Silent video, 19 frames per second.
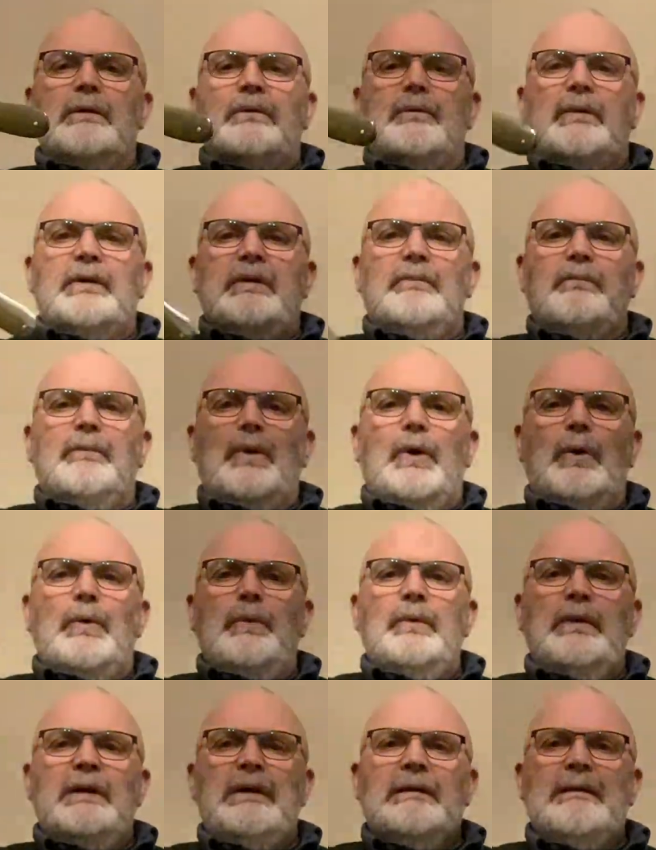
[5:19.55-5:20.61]
green
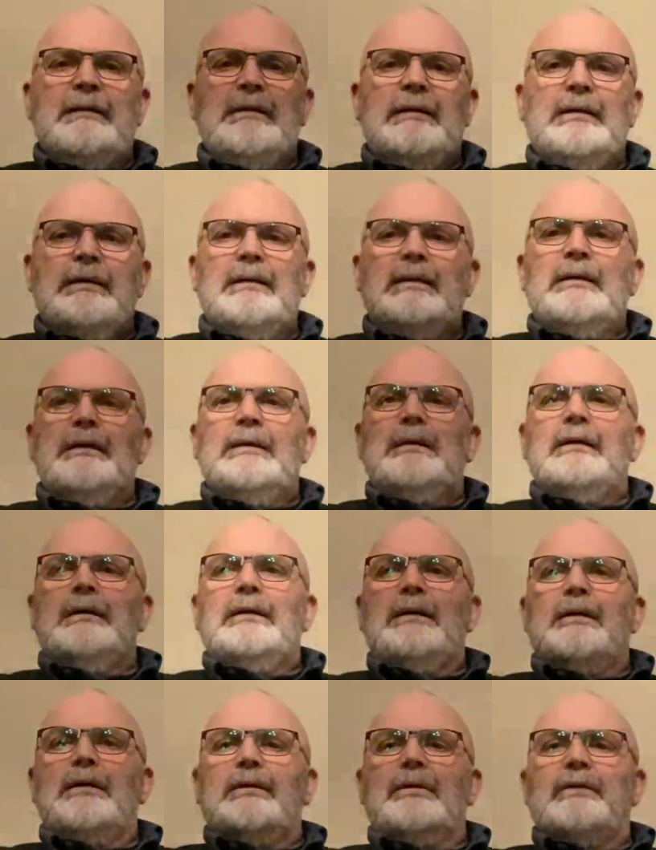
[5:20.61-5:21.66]
bone.
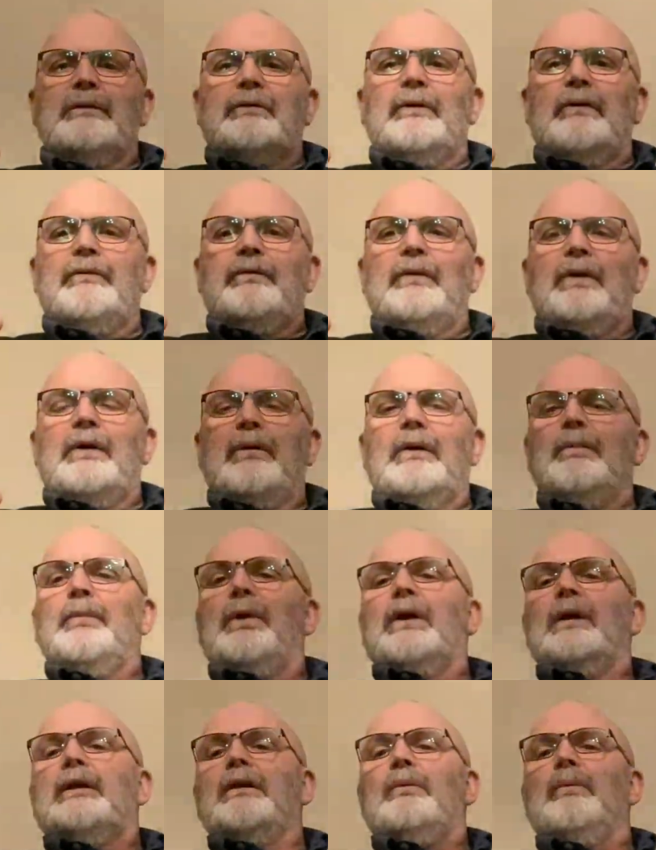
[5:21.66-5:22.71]
So far I'm
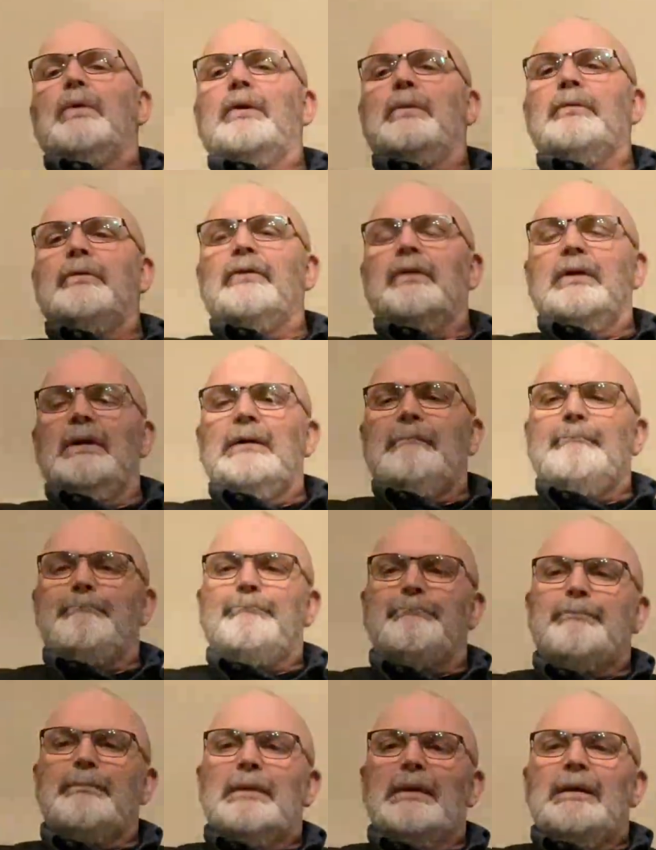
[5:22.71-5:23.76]
liking what I'm seeing.
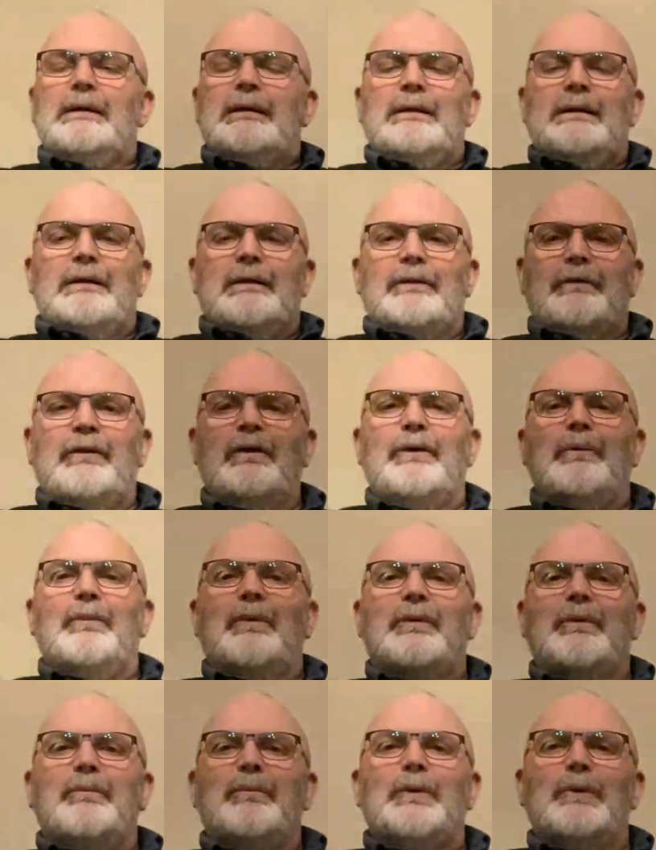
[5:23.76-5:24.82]
I'll tell you
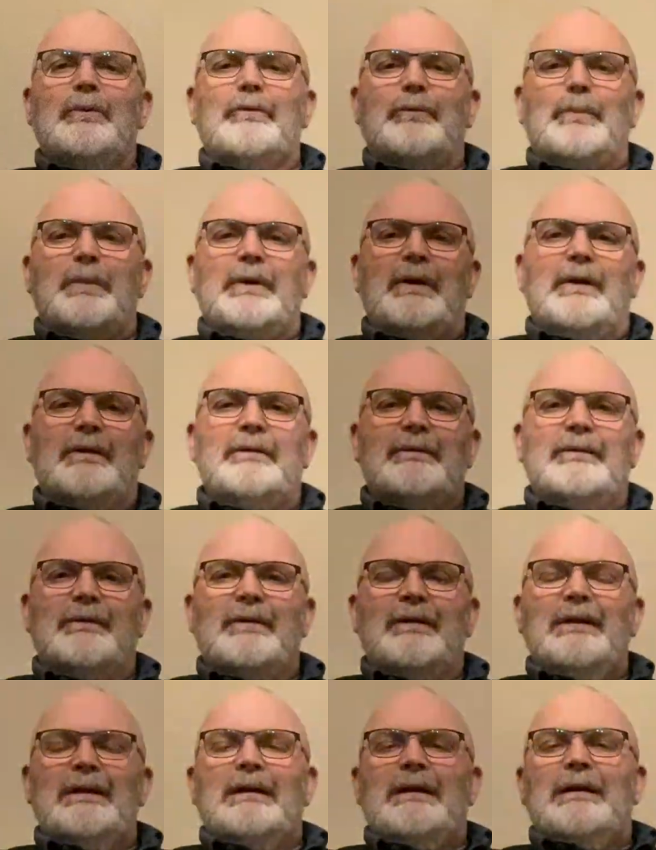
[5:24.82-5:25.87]
what amused me and
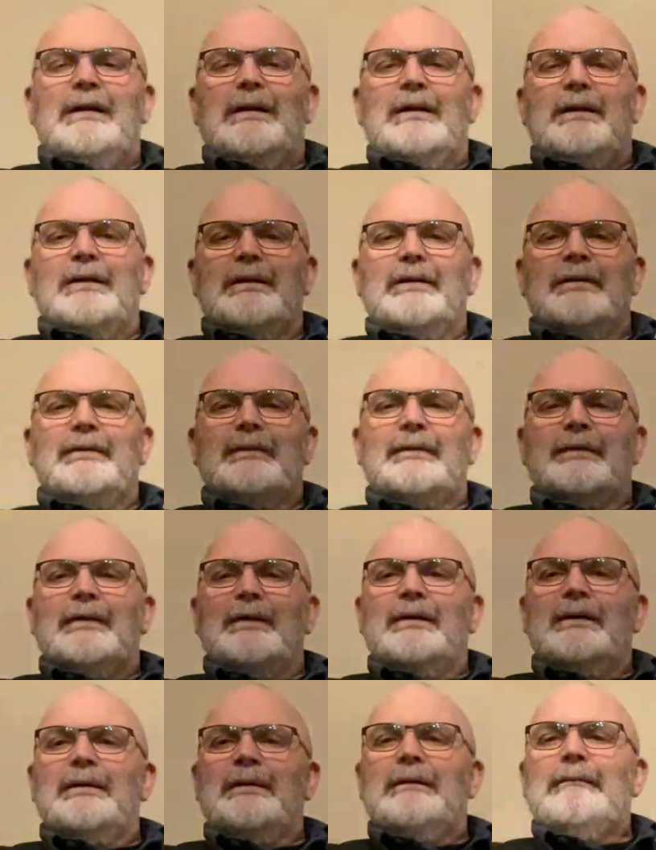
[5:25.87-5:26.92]
is
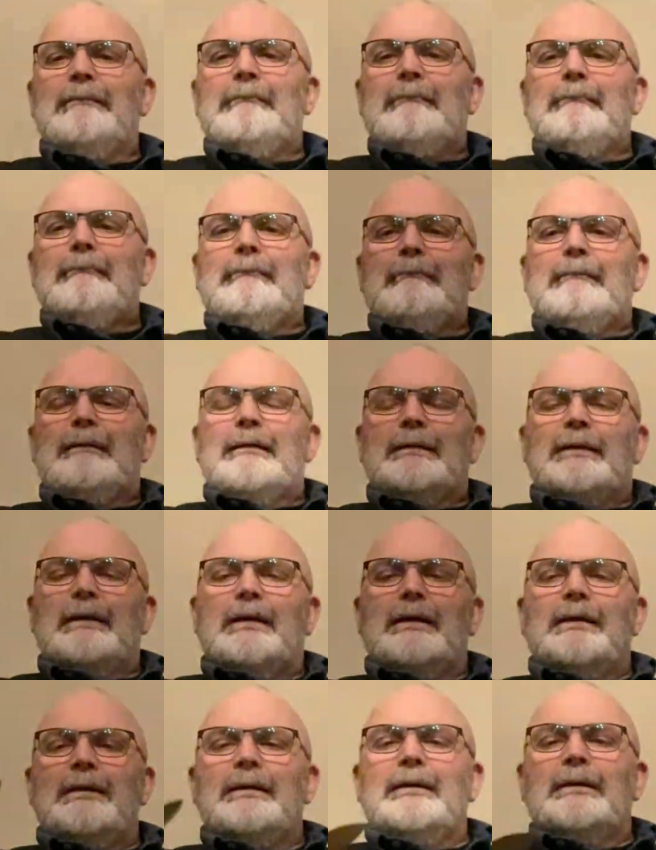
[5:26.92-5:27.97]

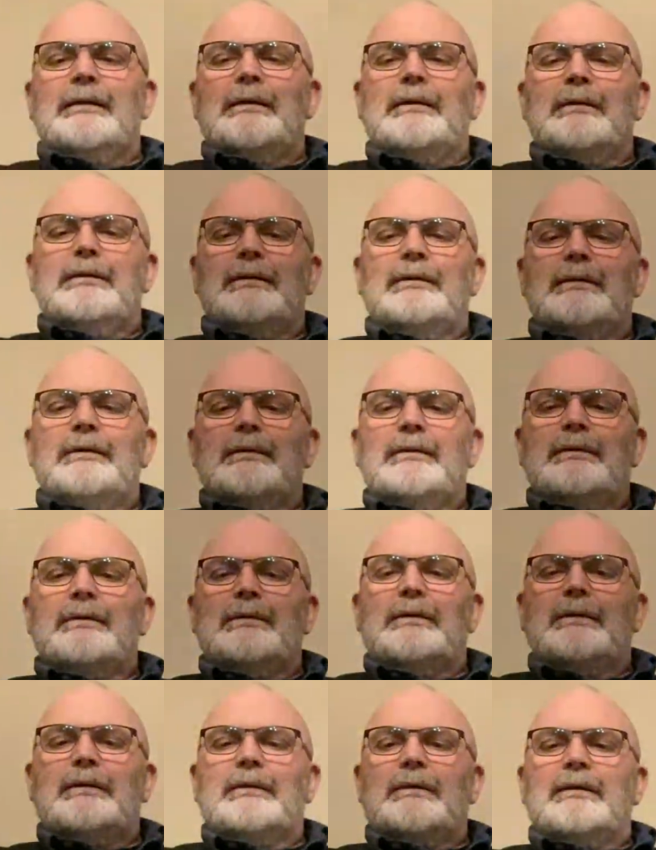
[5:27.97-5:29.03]
they've
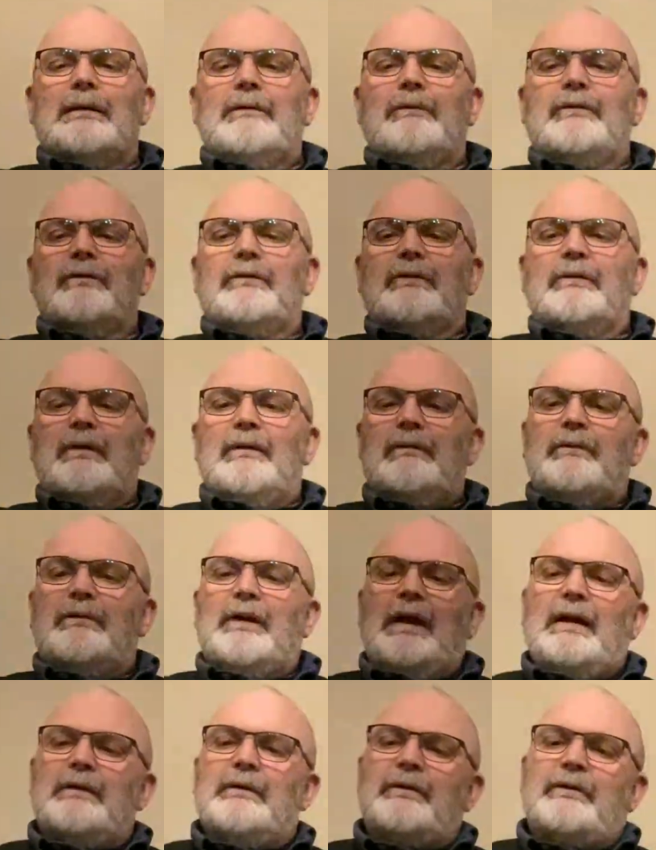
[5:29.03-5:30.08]

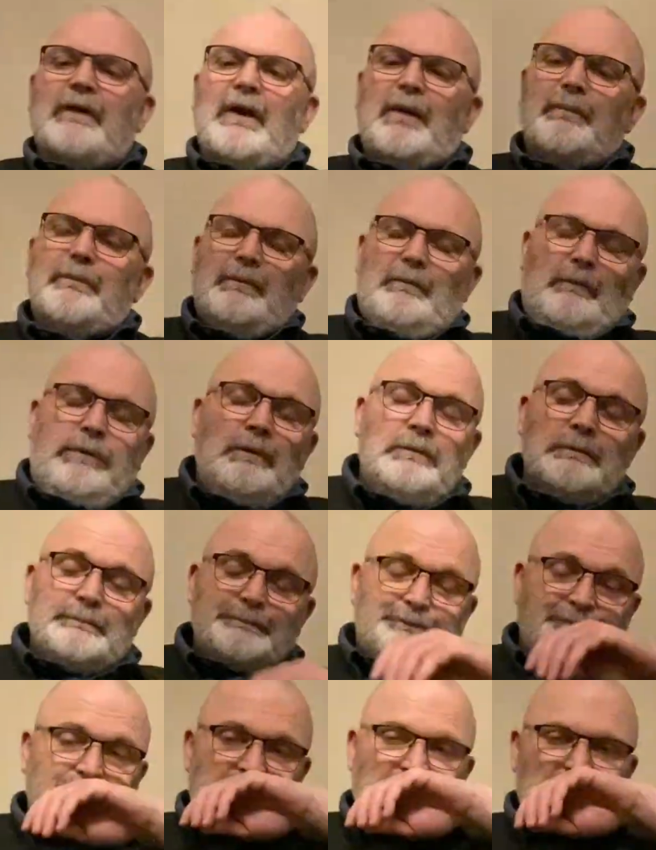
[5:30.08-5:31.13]
tank stamped
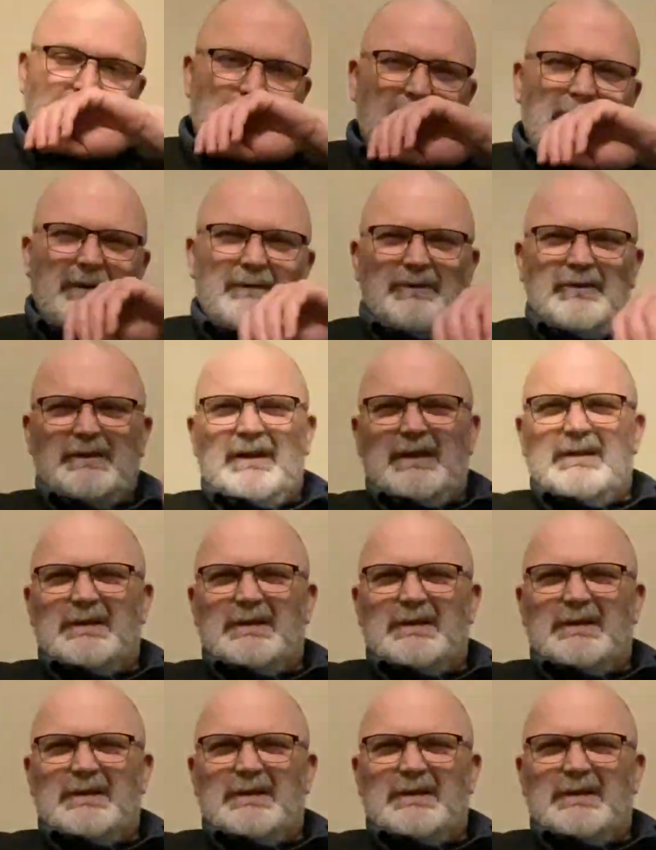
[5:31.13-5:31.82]
excuse me, I've just had